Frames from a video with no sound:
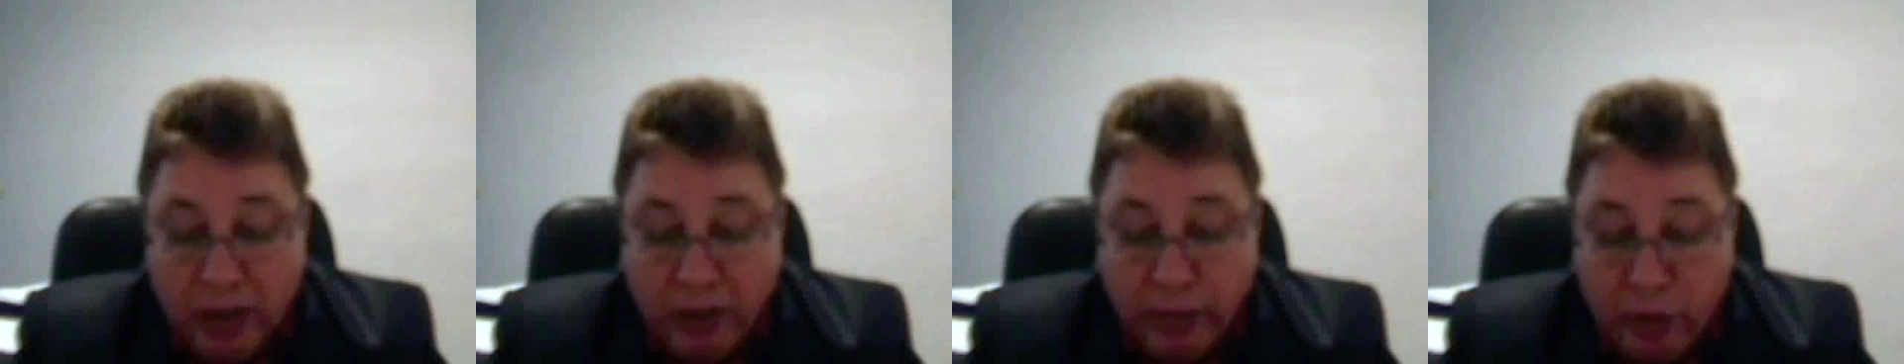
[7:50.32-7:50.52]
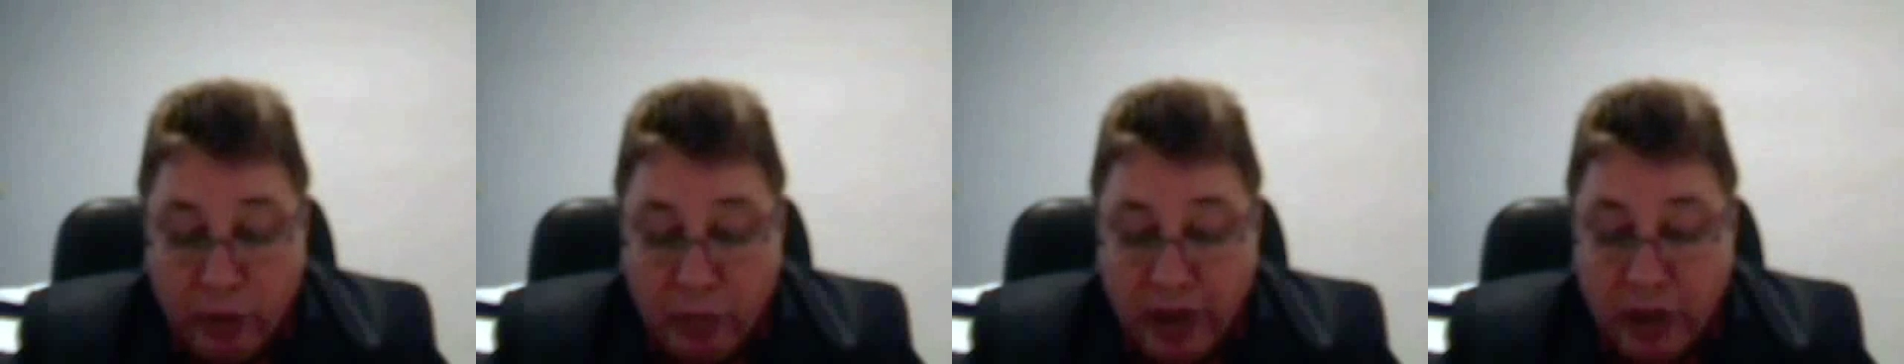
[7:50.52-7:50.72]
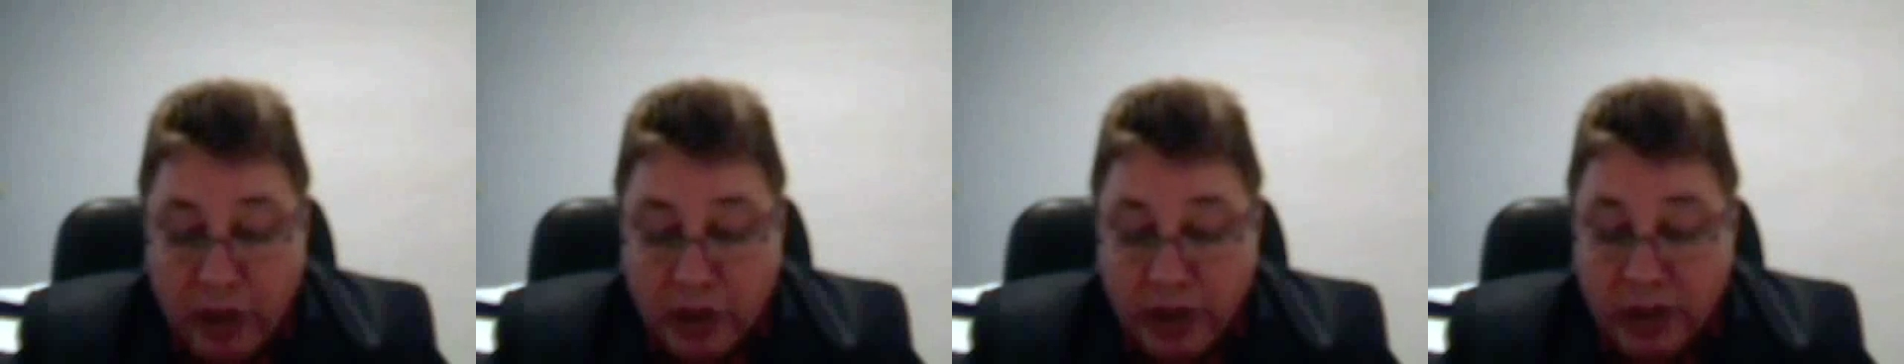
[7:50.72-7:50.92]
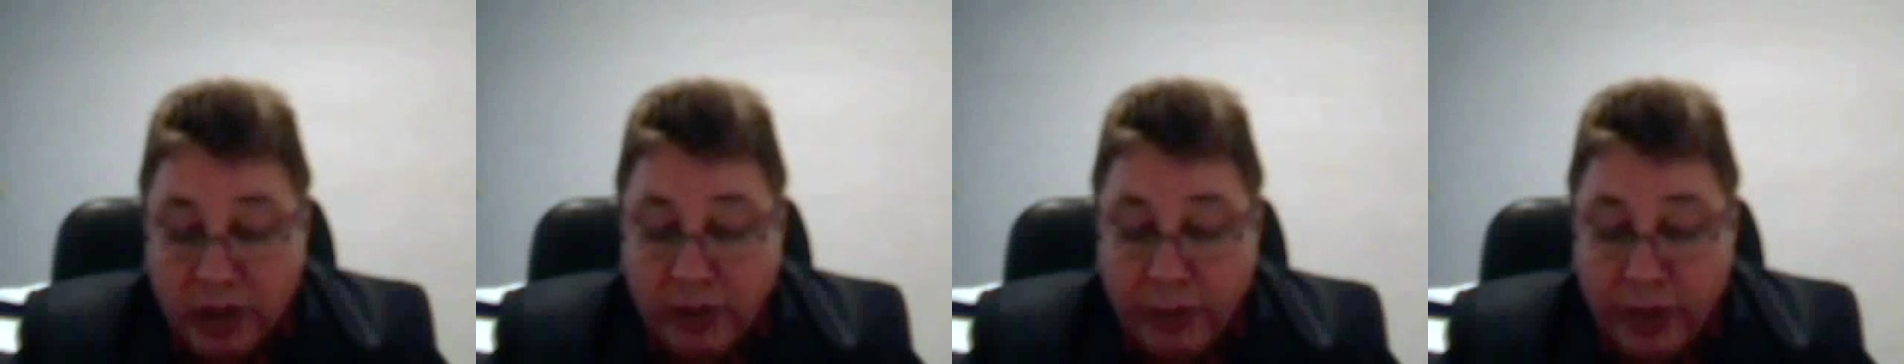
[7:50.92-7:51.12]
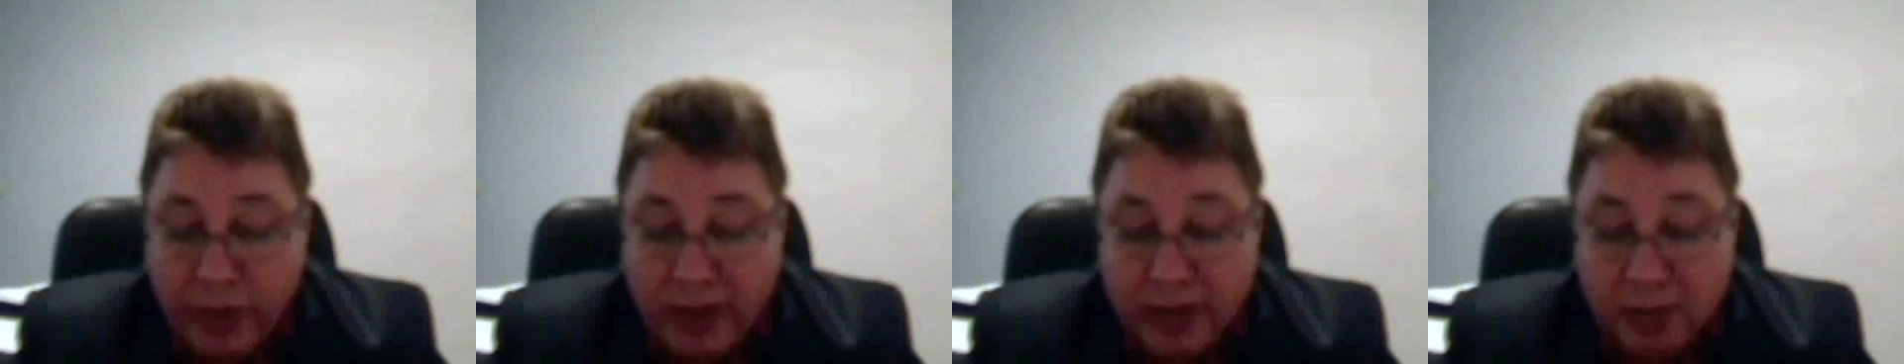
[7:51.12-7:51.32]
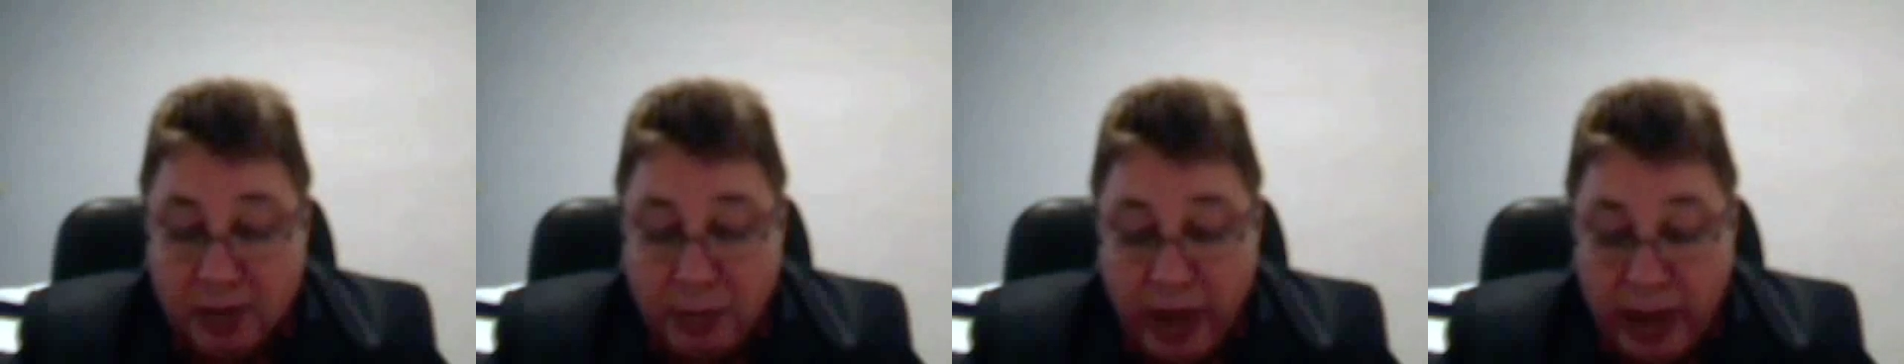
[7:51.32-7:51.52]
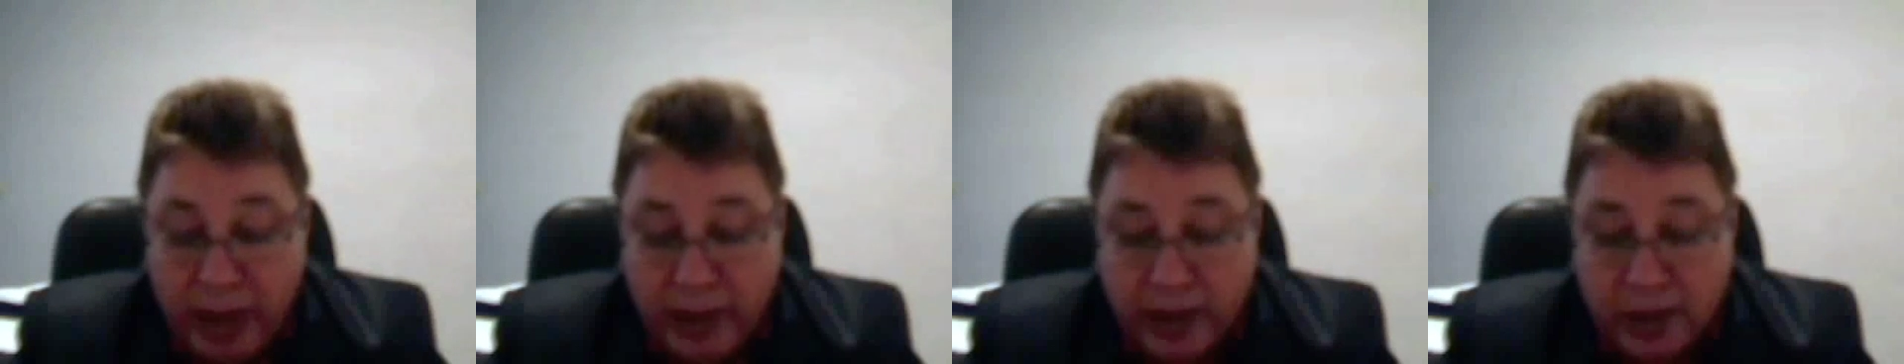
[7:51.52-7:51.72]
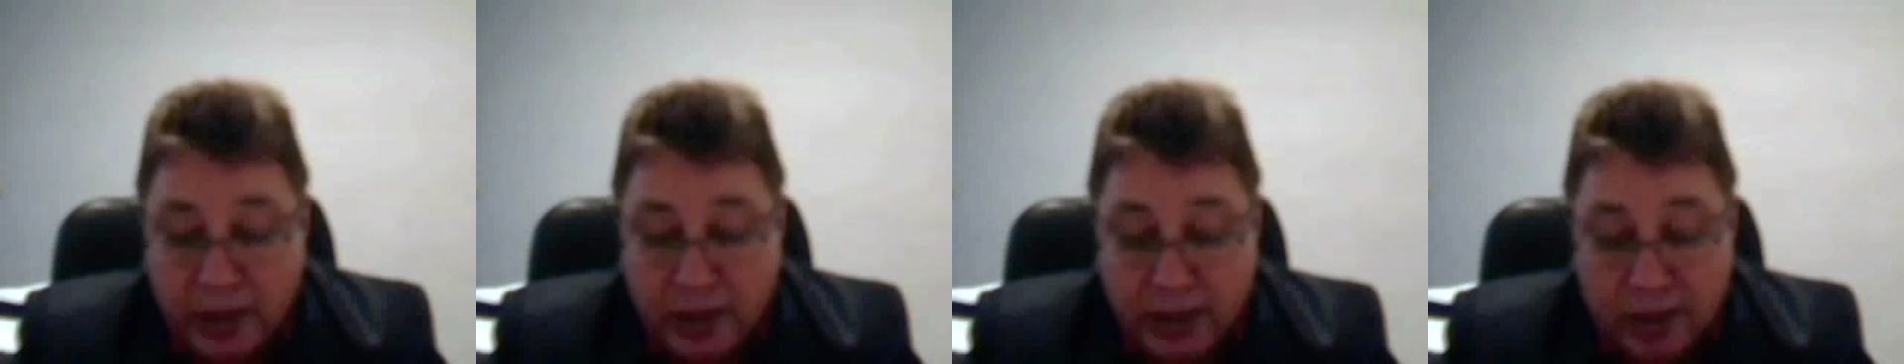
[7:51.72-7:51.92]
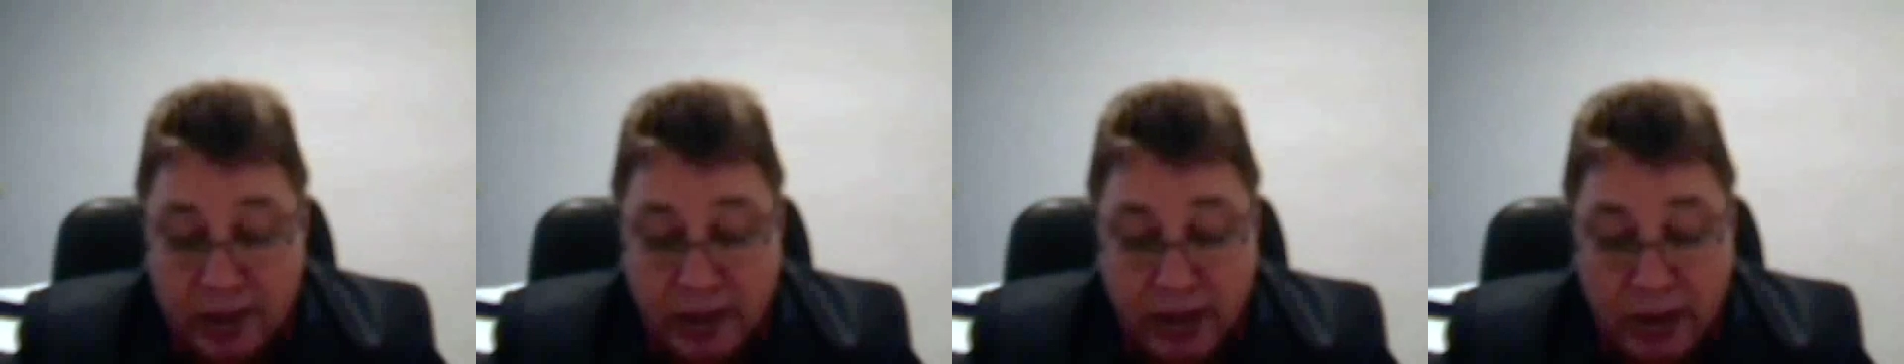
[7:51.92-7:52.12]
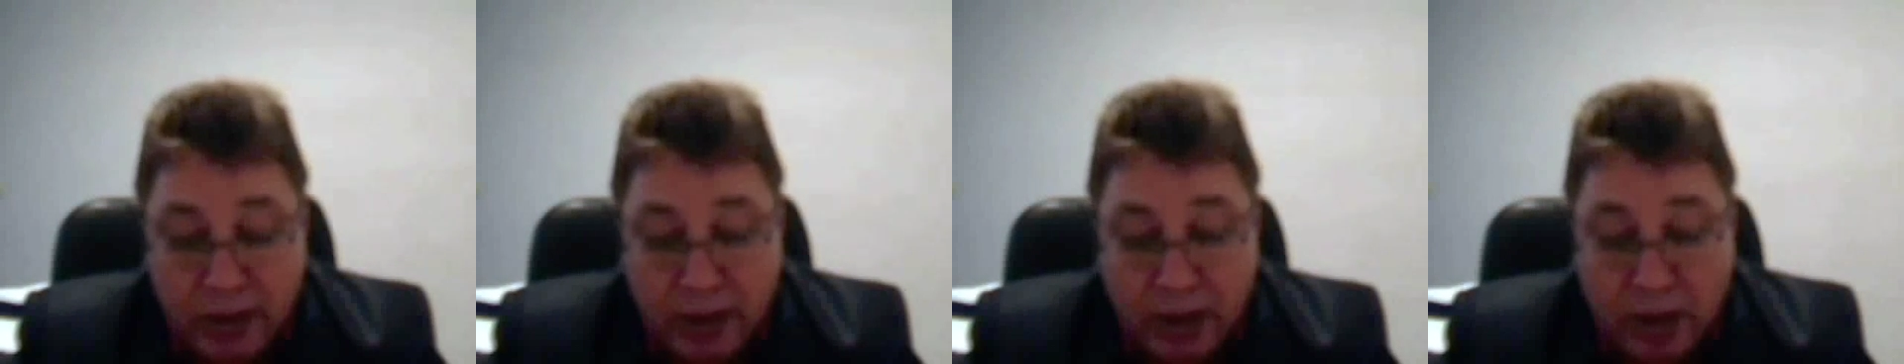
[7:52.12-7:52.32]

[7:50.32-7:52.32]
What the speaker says: information defense methods,